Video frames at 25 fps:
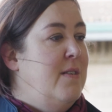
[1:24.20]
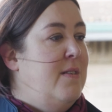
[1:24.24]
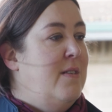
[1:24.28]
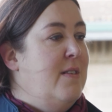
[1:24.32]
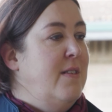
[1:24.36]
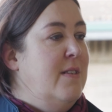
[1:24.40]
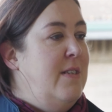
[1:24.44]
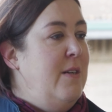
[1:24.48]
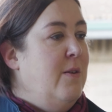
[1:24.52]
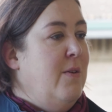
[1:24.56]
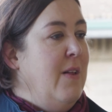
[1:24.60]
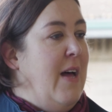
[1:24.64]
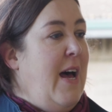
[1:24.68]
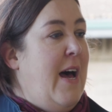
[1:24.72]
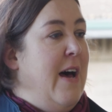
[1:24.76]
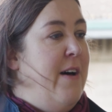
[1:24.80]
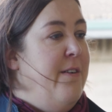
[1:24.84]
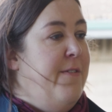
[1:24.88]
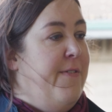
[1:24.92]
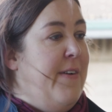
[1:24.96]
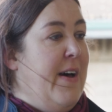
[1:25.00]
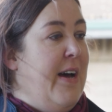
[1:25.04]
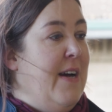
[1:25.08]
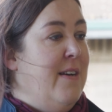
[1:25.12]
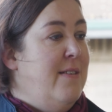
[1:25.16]
still
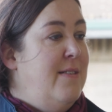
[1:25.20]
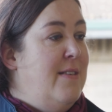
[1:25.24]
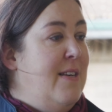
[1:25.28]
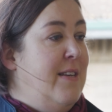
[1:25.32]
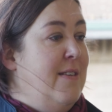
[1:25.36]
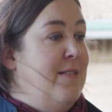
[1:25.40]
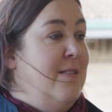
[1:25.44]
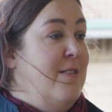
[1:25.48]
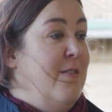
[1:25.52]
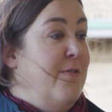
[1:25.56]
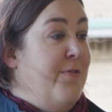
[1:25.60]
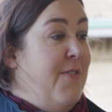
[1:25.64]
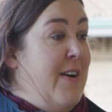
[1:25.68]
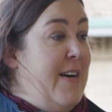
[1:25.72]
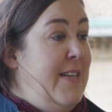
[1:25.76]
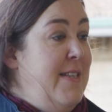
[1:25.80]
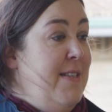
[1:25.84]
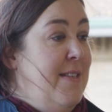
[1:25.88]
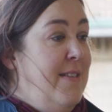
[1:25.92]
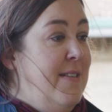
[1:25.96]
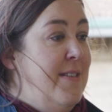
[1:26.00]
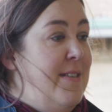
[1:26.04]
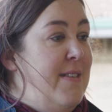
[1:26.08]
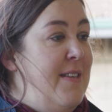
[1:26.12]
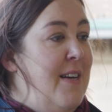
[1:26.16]
have access to
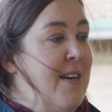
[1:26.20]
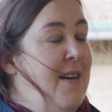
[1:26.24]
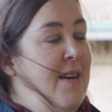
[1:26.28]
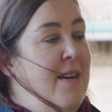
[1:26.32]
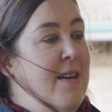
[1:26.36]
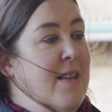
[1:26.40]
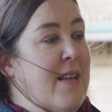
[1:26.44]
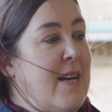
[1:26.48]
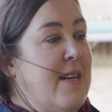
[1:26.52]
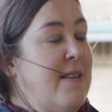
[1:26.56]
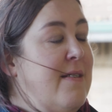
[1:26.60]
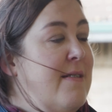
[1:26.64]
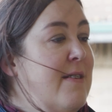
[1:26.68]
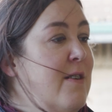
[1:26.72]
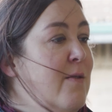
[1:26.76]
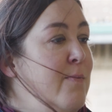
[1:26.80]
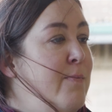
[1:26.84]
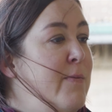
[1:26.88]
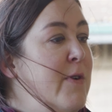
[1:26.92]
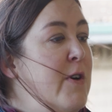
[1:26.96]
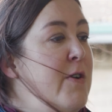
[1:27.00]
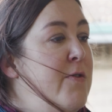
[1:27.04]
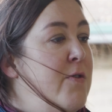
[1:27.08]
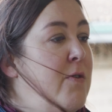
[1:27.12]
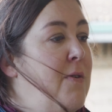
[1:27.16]
friends, they can still
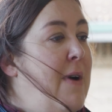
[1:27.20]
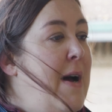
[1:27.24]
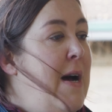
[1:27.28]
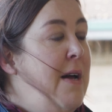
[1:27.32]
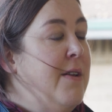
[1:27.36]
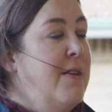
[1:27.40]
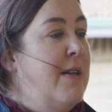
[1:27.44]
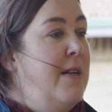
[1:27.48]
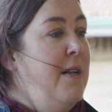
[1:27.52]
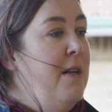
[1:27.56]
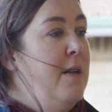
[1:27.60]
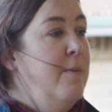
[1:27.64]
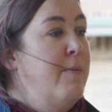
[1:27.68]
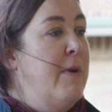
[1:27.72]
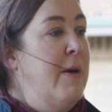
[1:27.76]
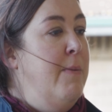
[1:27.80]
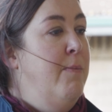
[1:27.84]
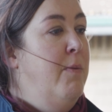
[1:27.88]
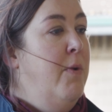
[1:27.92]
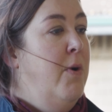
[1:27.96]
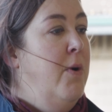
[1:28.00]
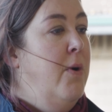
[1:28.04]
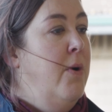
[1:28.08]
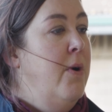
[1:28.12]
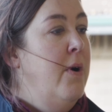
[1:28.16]
move around a little bit
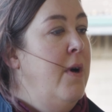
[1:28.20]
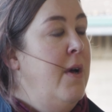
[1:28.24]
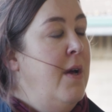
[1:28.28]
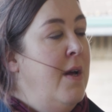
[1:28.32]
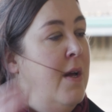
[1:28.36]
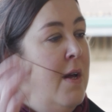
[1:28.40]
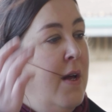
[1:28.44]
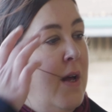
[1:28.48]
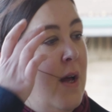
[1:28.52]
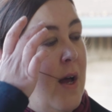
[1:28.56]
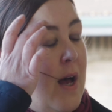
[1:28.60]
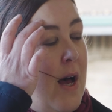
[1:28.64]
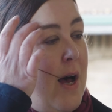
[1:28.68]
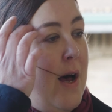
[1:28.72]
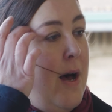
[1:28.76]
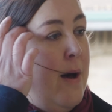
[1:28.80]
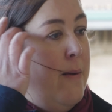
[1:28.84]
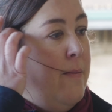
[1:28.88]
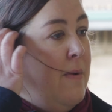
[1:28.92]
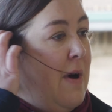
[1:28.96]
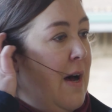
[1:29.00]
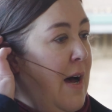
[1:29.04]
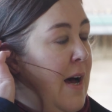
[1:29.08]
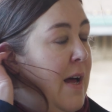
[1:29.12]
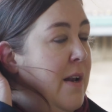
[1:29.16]
more,
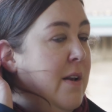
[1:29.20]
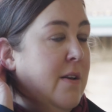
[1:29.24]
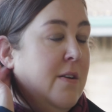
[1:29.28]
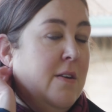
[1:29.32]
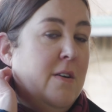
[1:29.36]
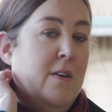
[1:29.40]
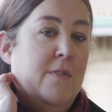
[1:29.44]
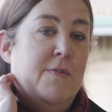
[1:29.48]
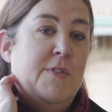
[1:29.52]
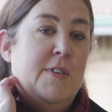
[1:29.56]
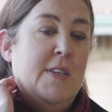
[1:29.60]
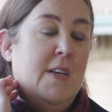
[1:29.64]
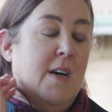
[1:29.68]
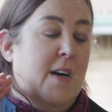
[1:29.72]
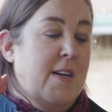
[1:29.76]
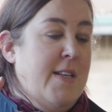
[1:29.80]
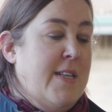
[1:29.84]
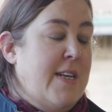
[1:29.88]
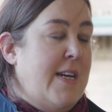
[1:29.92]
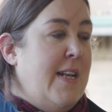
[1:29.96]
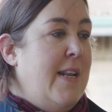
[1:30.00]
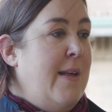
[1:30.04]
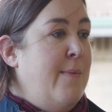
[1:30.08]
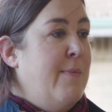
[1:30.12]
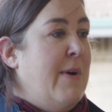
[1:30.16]
and obviously
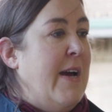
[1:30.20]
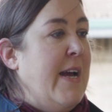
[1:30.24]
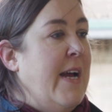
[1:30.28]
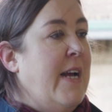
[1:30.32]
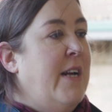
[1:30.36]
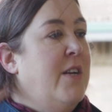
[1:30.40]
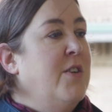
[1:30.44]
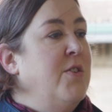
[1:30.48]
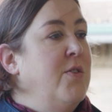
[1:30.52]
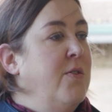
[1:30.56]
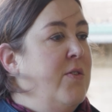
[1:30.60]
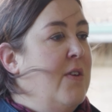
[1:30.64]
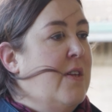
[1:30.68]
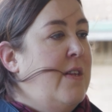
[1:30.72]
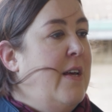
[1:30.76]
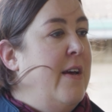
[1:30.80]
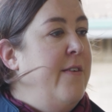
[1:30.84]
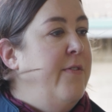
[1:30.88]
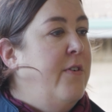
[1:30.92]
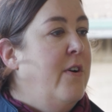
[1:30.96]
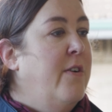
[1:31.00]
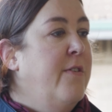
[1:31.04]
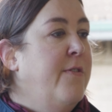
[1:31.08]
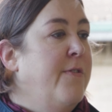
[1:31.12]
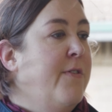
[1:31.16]
ideally making sure that
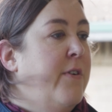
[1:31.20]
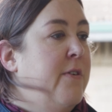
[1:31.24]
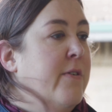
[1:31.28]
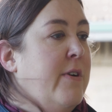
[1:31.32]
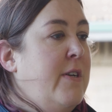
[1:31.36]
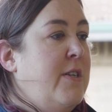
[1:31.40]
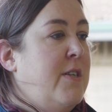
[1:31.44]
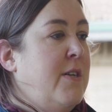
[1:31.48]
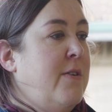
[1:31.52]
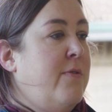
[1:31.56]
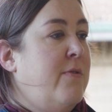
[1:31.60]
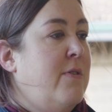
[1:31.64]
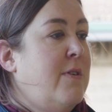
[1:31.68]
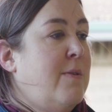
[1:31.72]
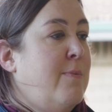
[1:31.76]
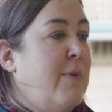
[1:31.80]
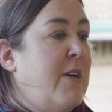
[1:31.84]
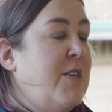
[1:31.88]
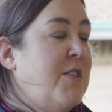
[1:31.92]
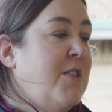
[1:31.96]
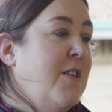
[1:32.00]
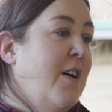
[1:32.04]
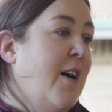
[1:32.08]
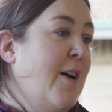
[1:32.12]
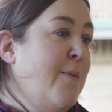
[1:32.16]
they've got forage for as
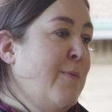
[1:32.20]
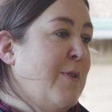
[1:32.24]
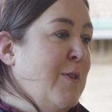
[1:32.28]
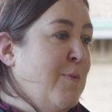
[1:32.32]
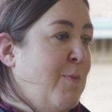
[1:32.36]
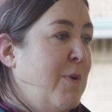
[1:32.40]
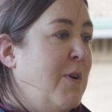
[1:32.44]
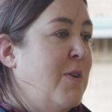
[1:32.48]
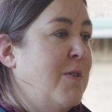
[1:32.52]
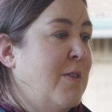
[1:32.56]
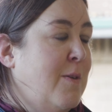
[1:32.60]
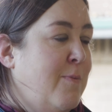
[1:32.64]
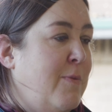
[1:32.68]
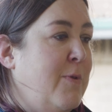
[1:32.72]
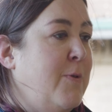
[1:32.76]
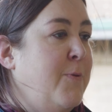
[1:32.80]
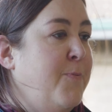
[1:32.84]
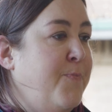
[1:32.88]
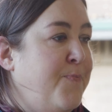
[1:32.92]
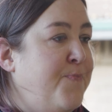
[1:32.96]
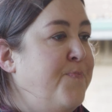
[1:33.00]
much time as possible.